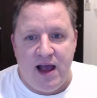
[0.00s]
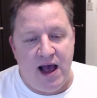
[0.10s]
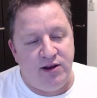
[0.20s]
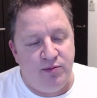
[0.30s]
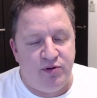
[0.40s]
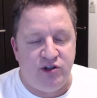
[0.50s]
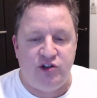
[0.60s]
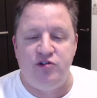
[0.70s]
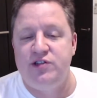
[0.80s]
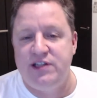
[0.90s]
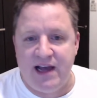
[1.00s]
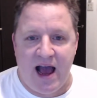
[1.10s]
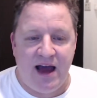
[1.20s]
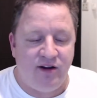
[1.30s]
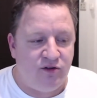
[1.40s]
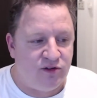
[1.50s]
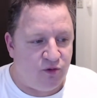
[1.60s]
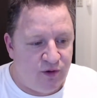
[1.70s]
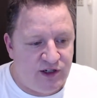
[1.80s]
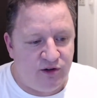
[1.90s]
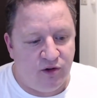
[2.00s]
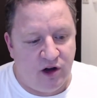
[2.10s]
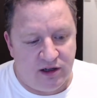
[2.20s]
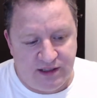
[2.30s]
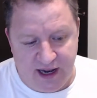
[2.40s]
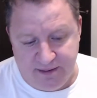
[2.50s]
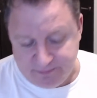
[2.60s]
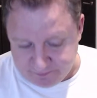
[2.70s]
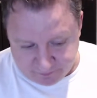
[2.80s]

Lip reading: Are you producing articles, original content